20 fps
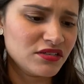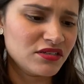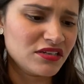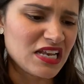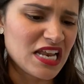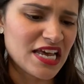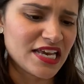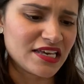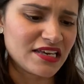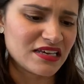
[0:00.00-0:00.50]

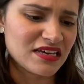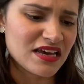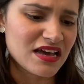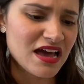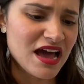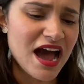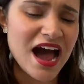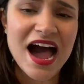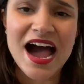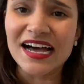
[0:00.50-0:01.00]
like
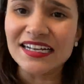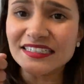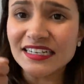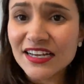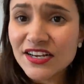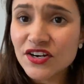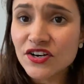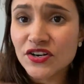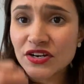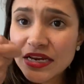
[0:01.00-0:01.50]
had a
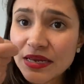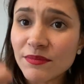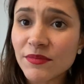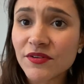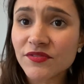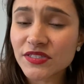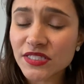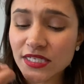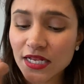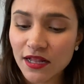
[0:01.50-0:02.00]
cream
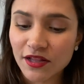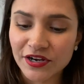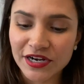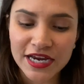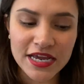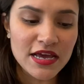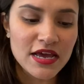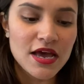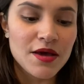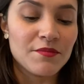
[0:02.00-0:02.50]
of celery,